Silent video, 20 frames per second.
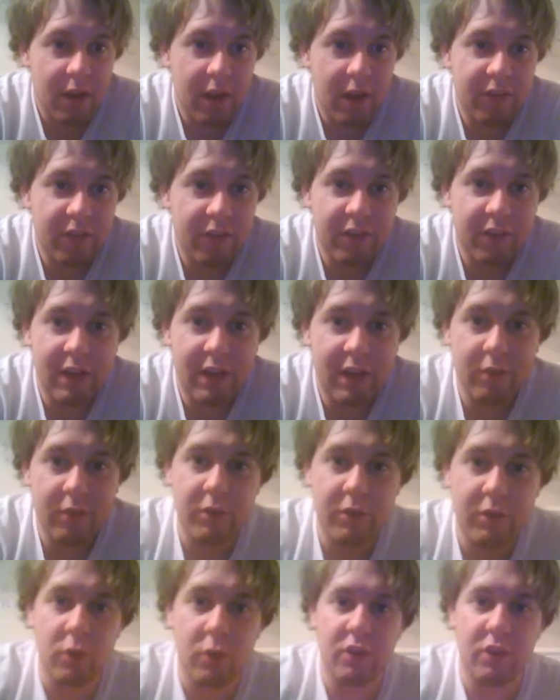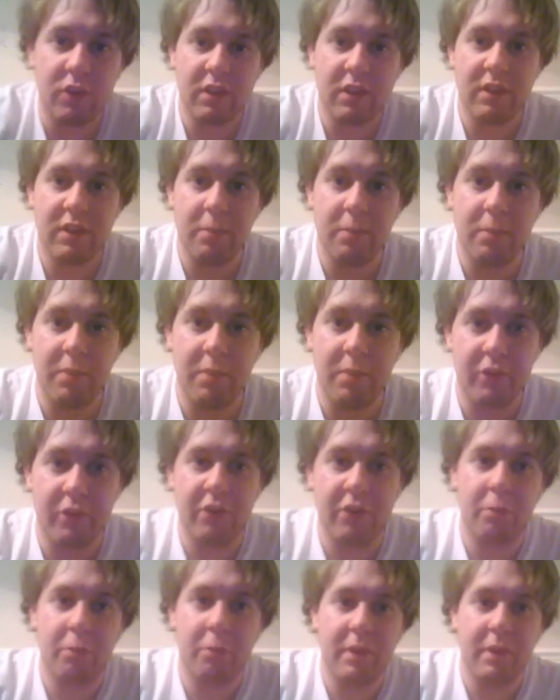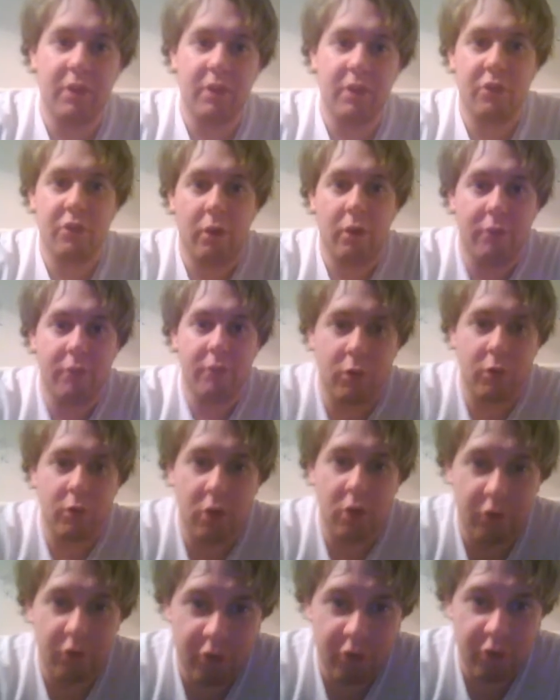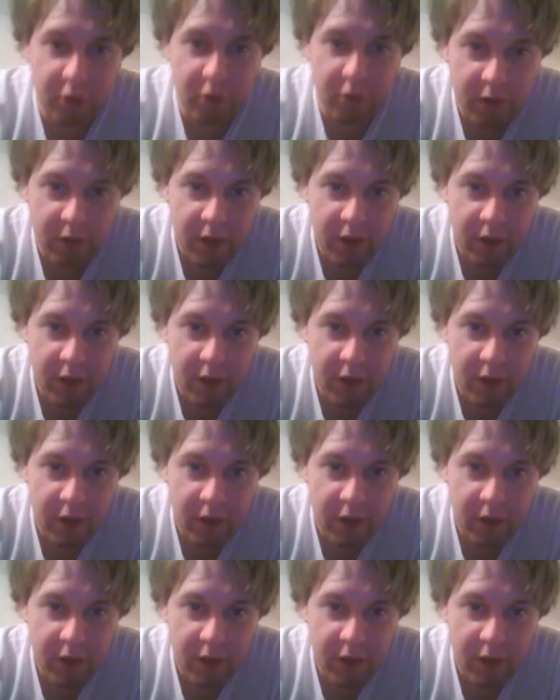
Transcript: instead of using the built-in speakers of your console.